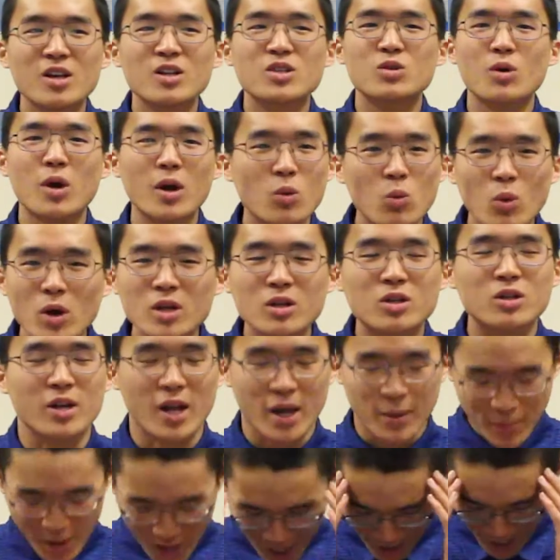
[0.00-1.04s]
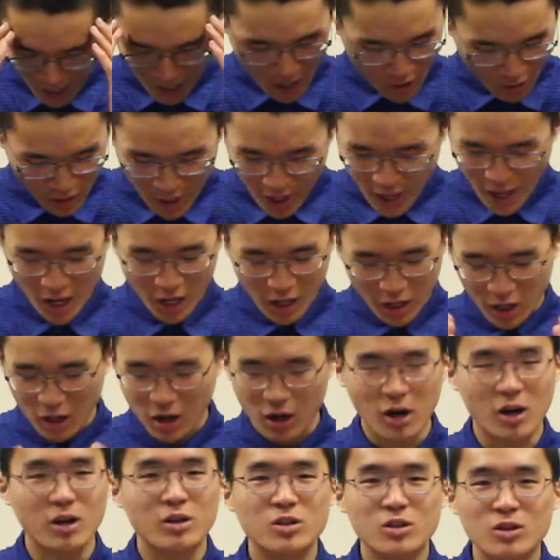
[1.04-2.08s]
So I wondered, man, how the heck
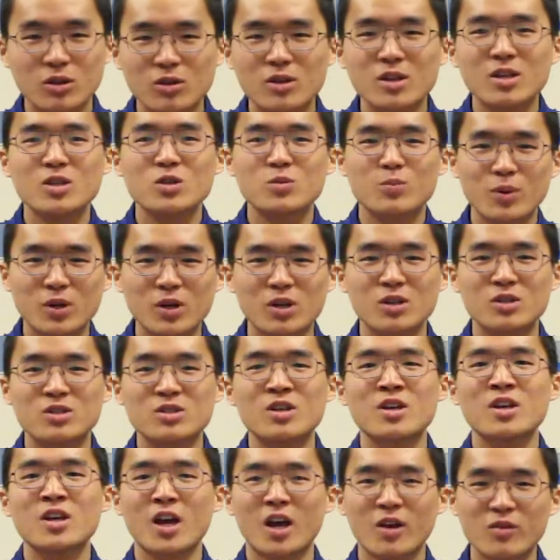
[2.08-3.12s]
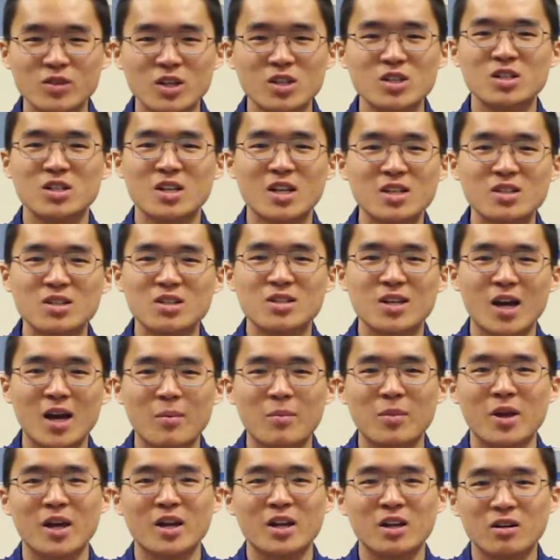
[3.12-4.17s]
do these birds have such an easy
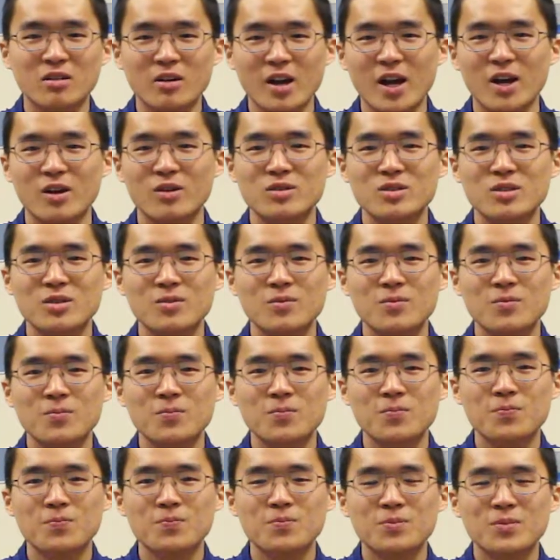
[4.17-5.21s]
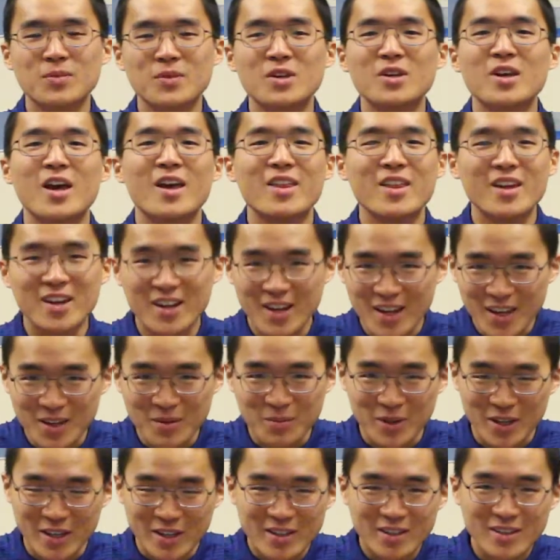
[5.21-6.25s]
time getting around? And then it
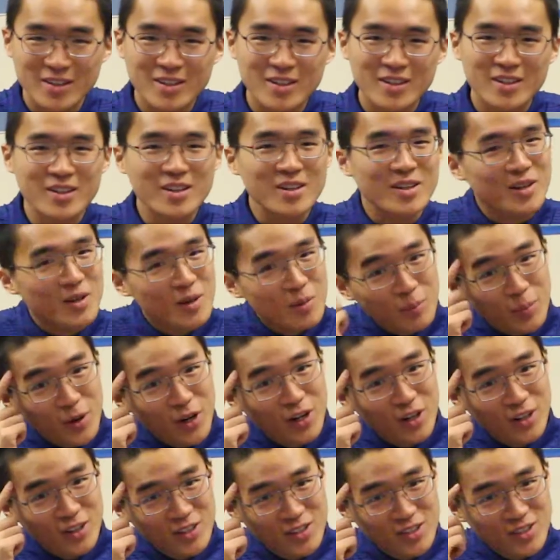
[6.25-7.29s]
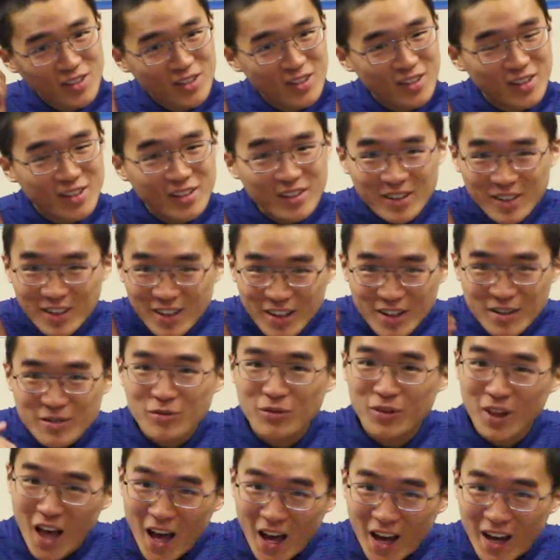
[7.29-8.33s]
hit me. Birds can
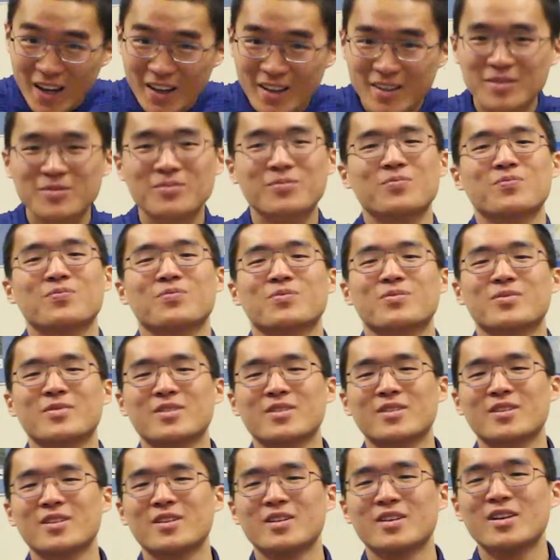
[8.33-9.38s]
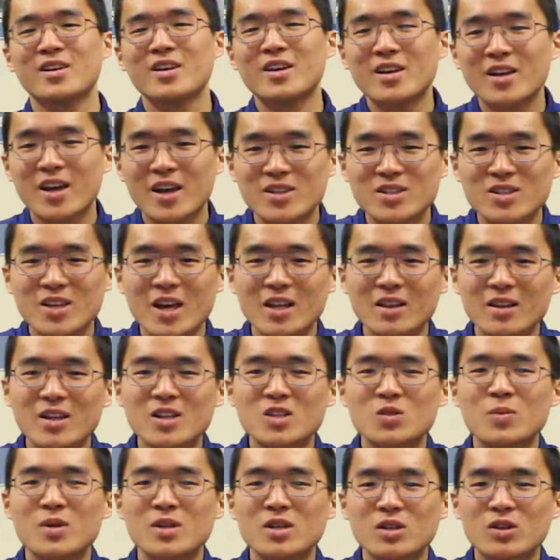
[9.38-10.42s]
fly. And so that
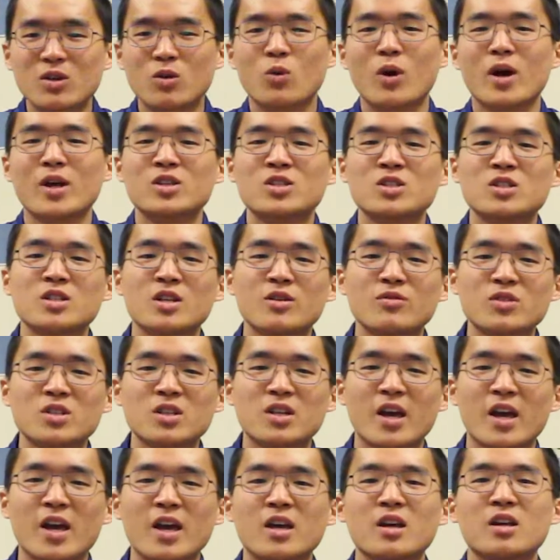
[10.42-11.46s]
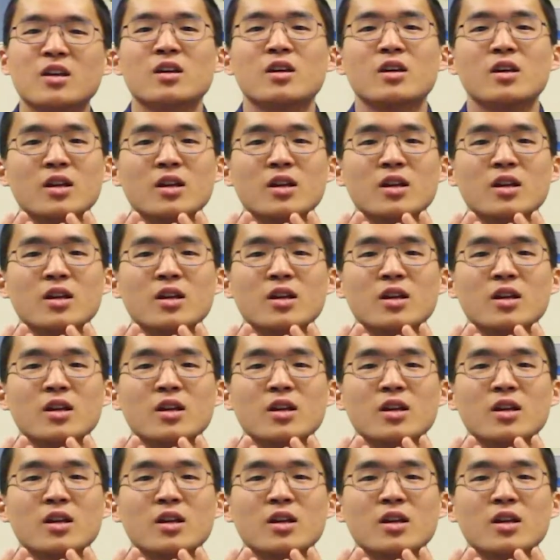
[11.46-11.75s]
leads me to the question of today: